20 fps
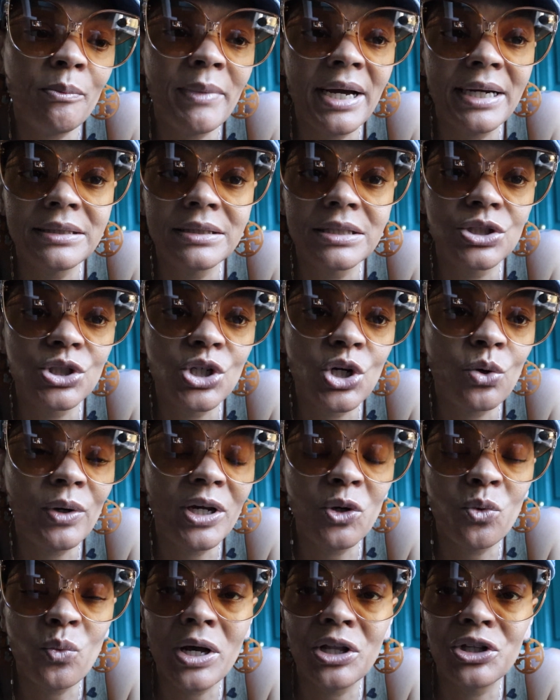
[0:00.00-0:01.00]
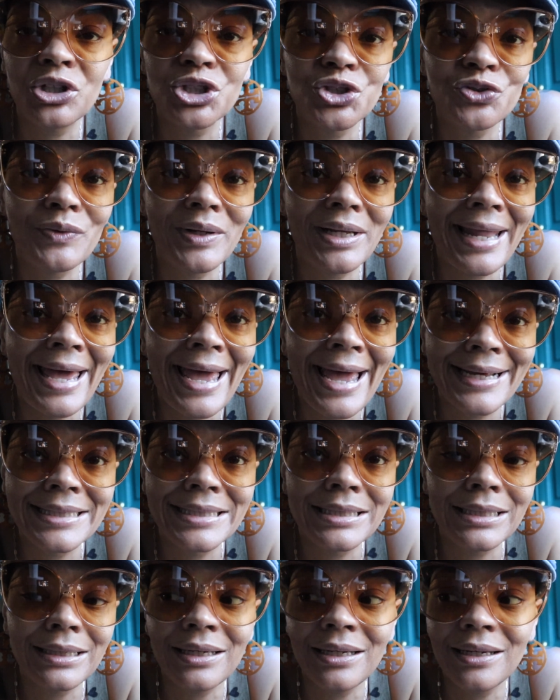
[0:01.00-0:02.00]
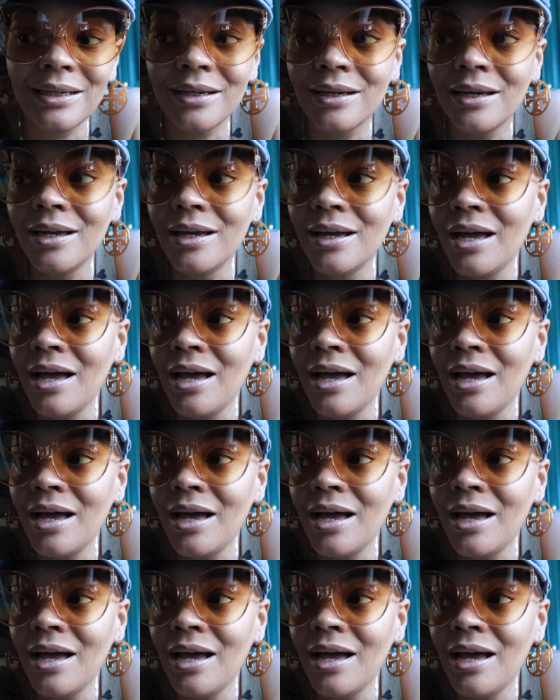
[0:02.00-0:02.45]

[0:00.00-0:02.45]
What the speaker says: Mine's is going well. It's relaxing.